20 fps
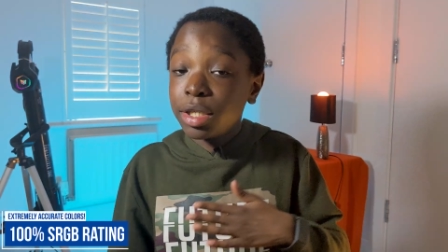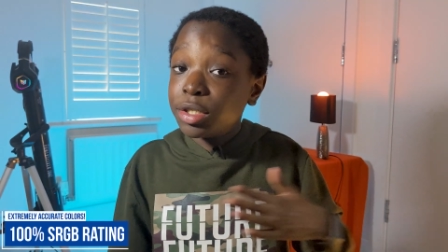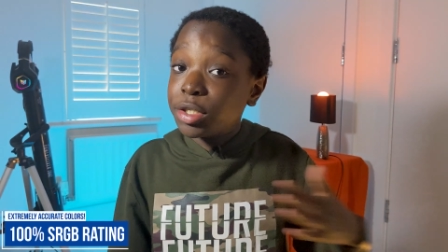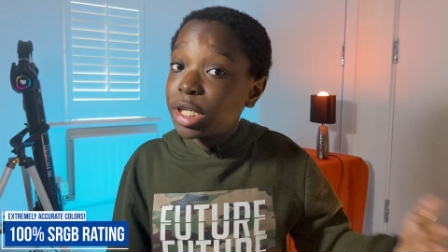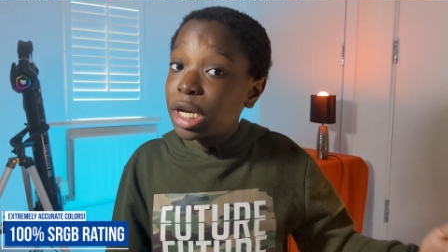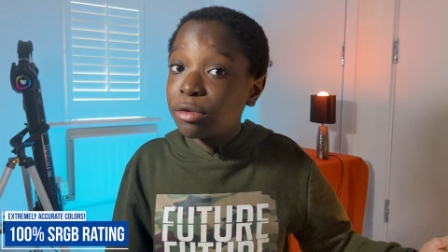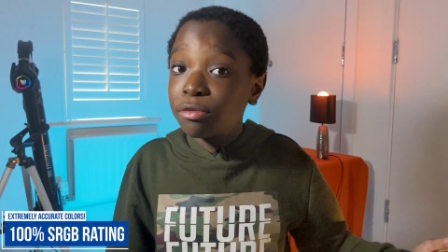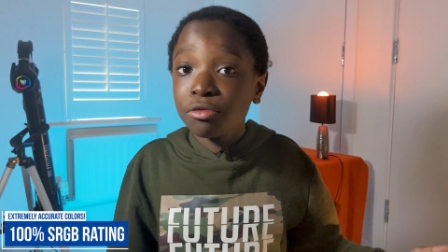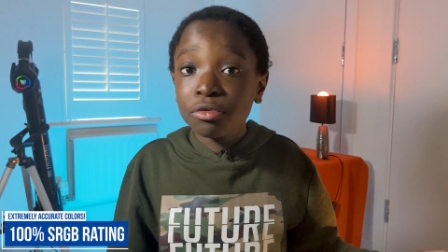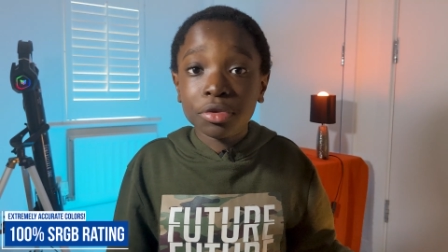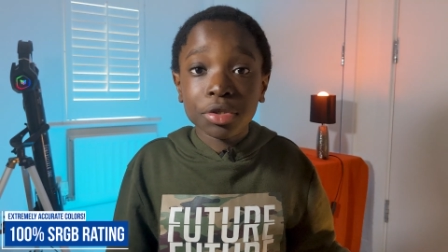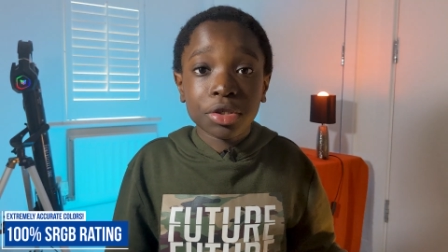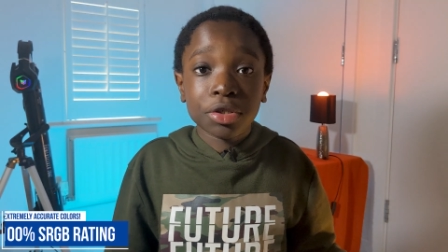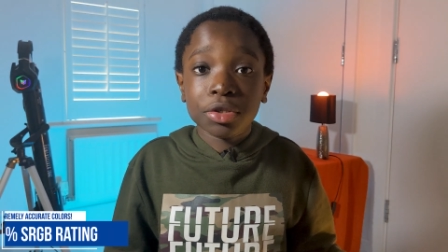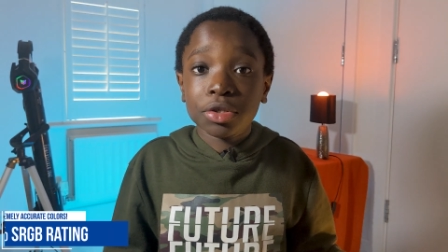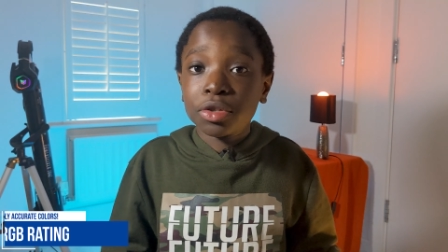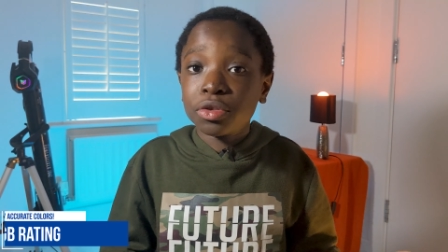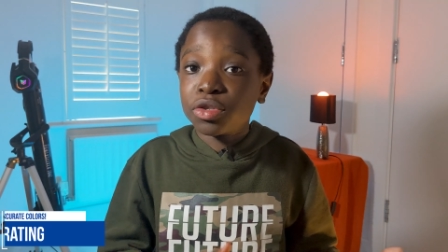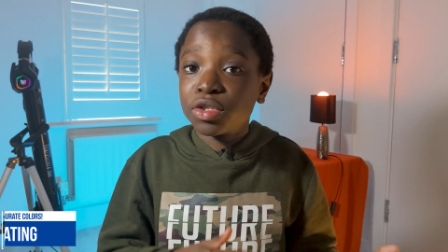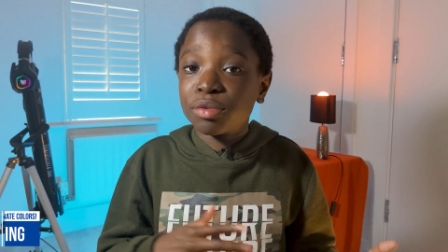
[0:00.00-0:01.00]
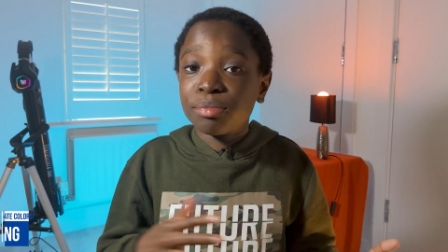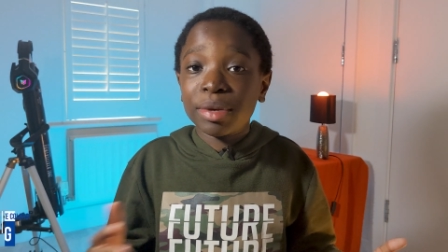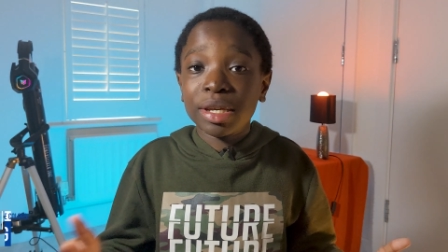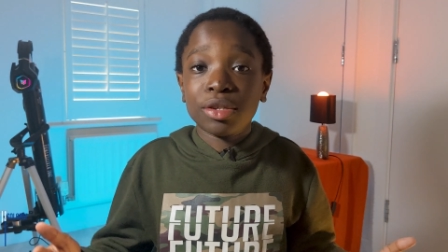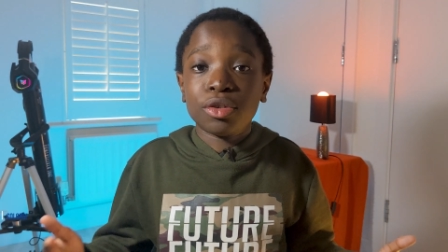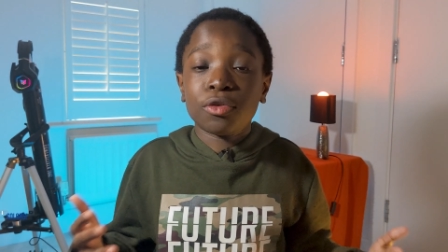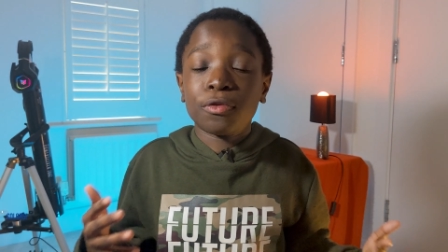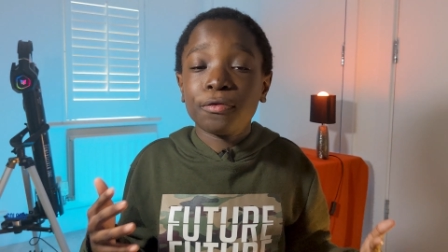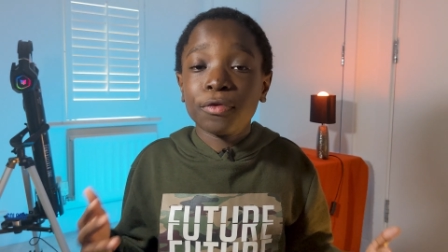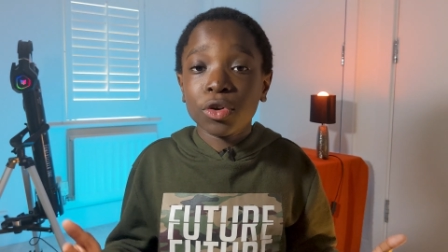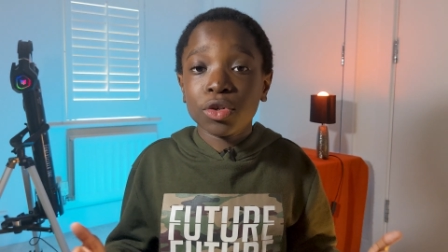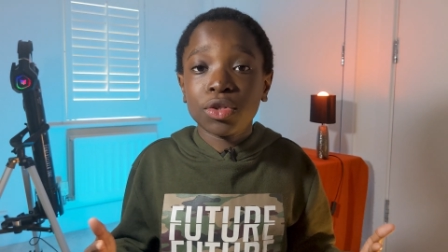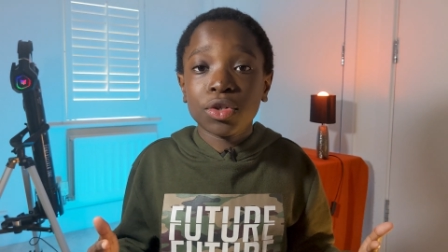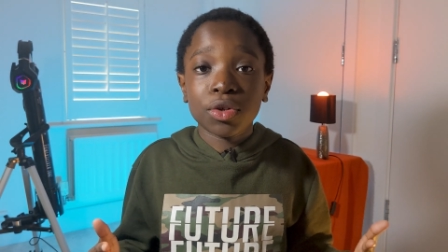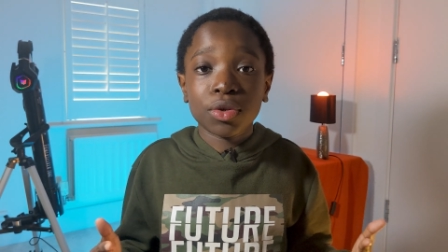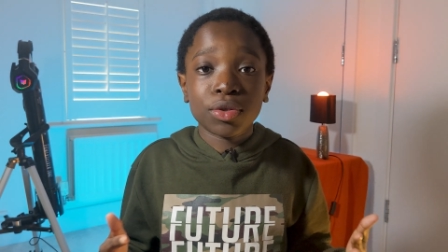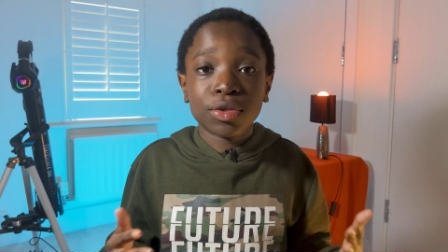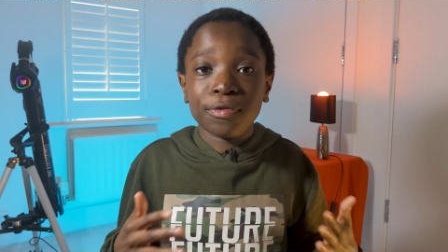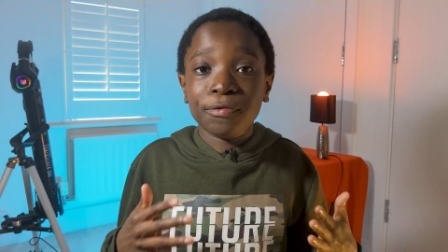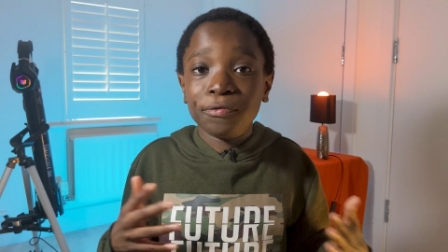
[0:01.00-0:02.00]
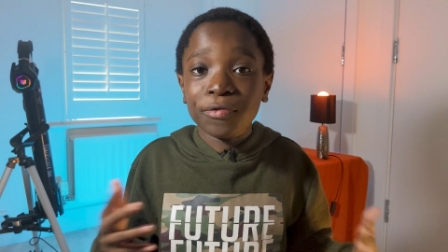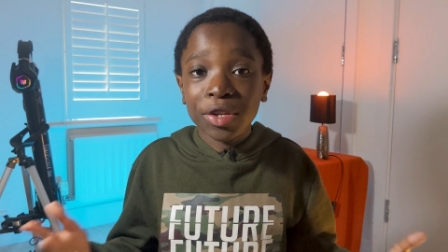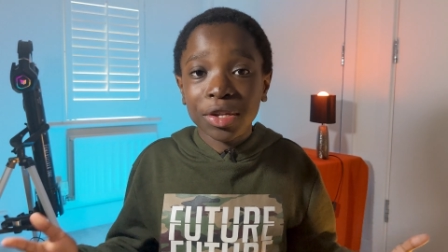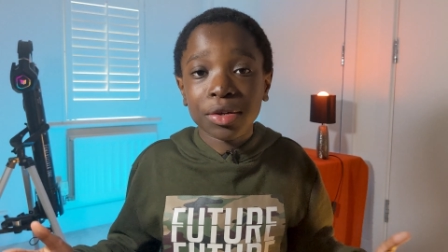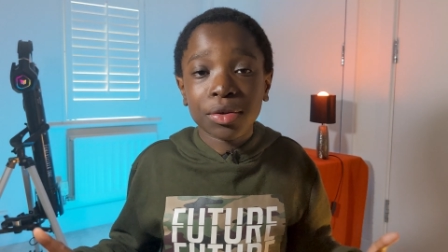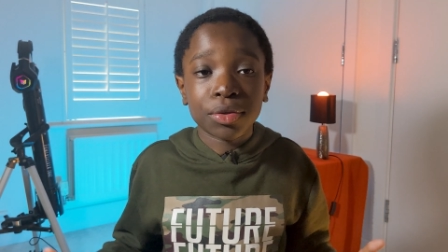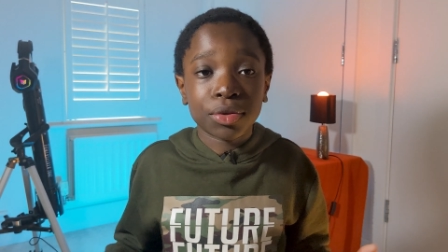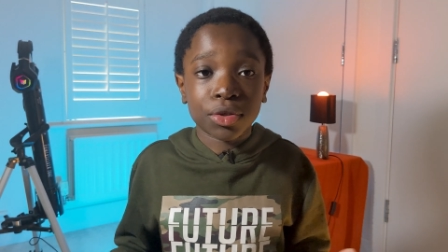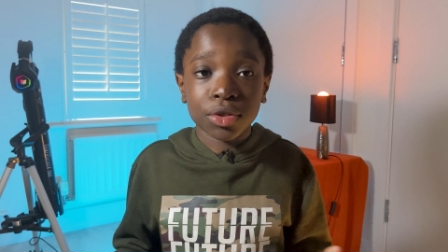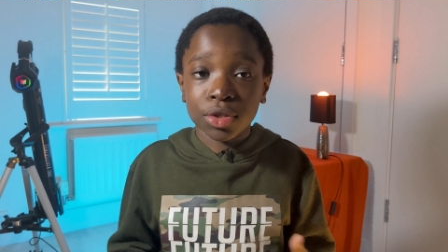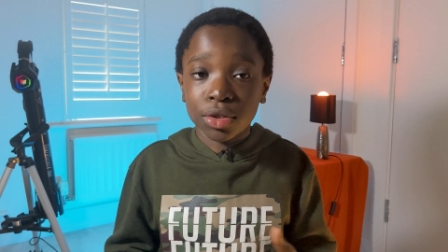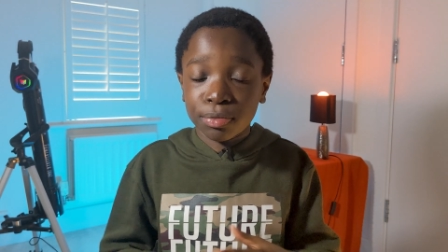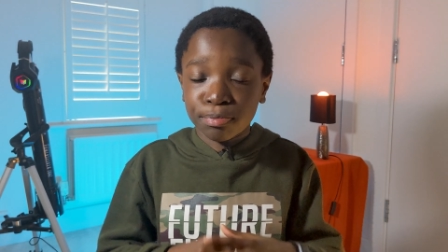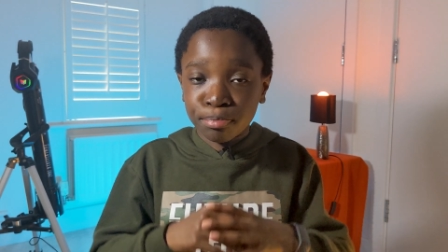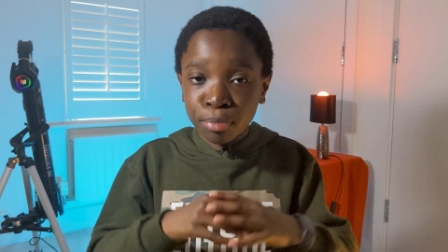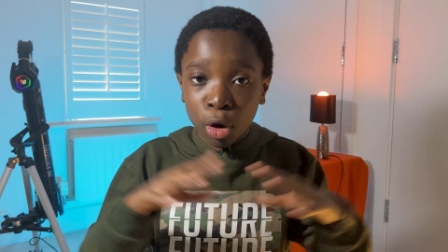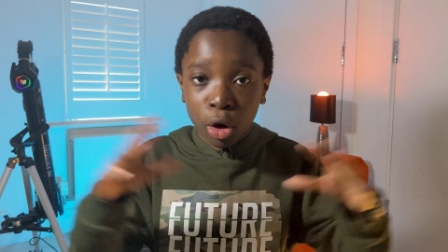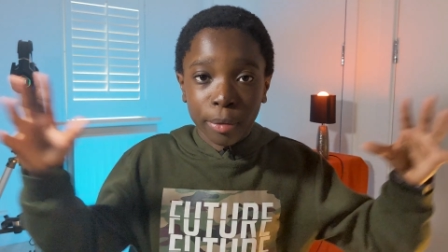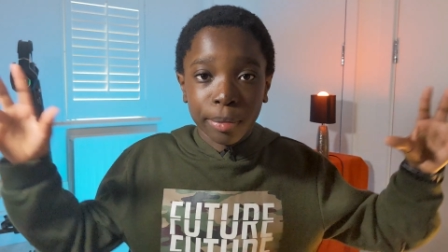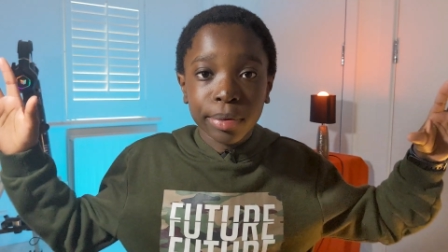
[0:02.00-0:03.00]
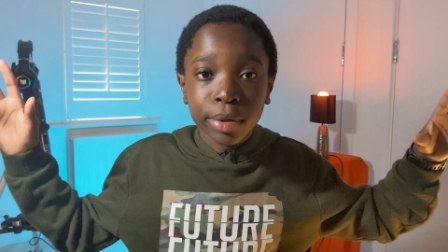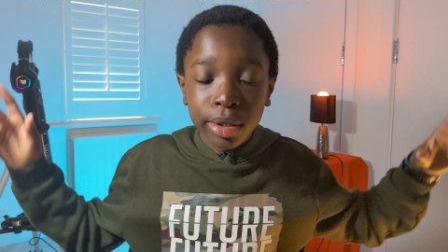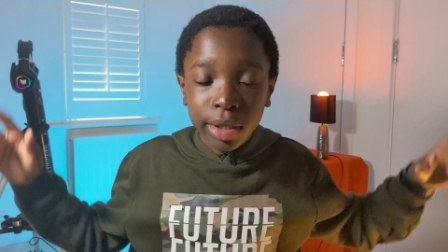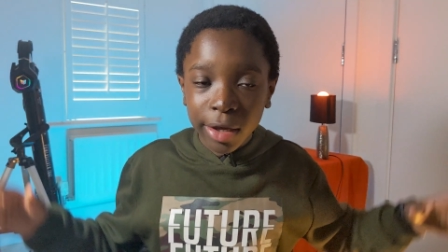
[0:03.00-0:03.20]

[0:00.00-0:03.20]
In general, it's just going to make your photos and videos just pop.